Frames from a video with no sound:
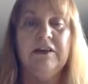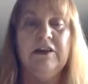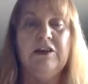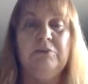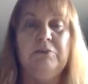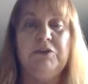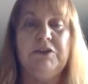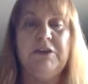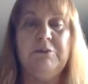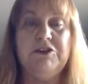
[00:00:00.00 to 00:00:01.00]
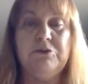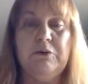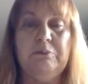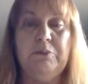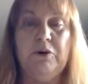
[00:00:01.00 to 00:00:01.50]
You put them into
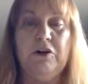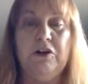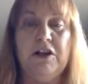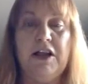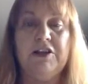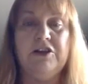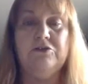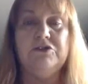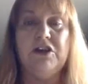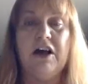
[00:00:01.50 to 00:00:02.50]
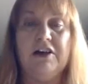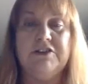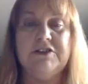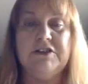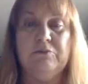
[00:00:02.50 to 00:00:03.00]
a bowl and you
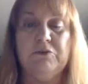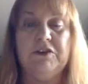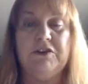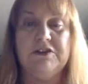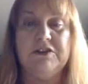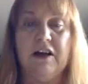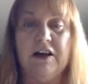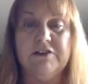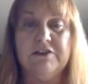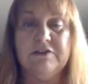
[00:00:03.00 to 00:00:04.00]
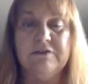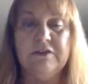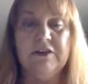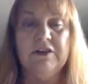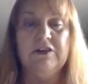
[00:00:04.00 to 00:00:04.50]
toss them with the sauce.
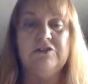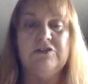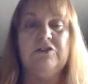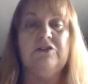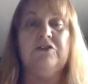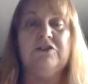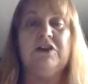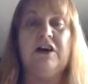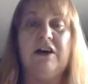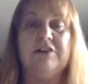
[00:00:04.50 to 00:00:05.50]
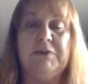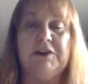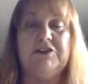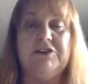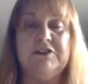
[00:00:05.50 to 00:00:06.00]
So you could toss by
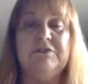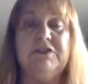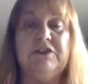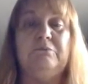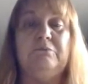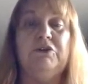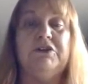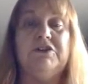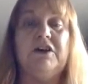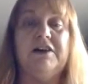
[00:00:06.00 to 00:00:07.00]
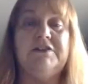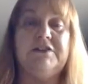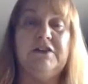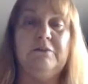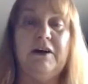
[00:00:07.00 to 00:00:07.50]
just lifting the bowl and
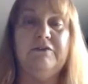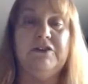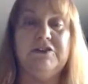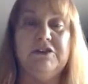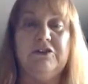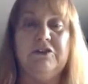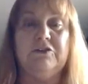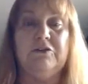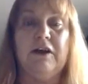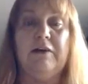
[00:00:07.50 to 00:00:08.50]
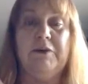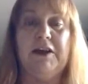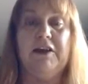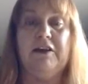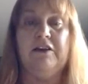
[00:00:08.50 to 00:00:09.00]
tossing them. Obviously, you could grab
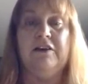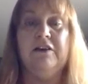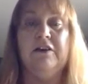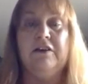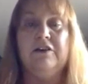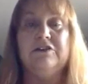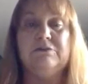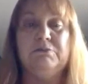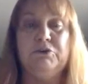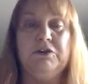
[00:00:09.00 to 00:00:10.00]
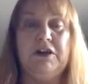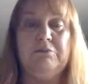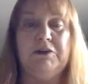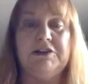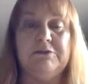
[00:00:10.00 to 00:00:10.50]
a spoon and
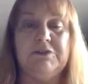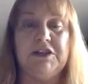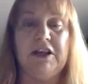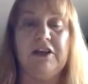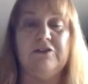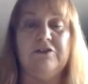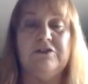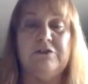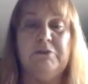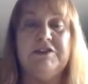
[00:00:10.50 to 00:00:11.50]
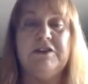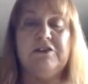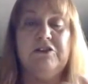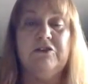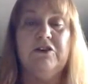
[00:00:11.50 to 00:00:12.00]
mix them together. So
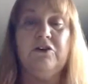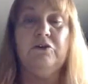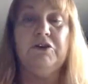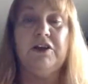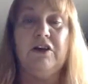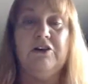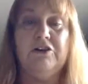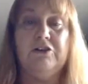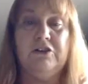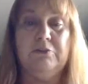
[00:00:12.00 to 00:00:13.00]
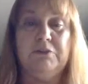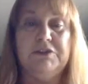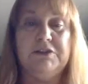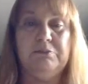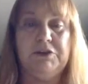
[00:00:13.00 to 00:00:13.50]
basically, you're coating all your little
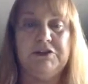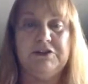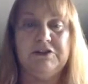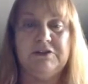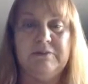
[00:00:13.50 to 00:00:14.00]
biscuit pieces.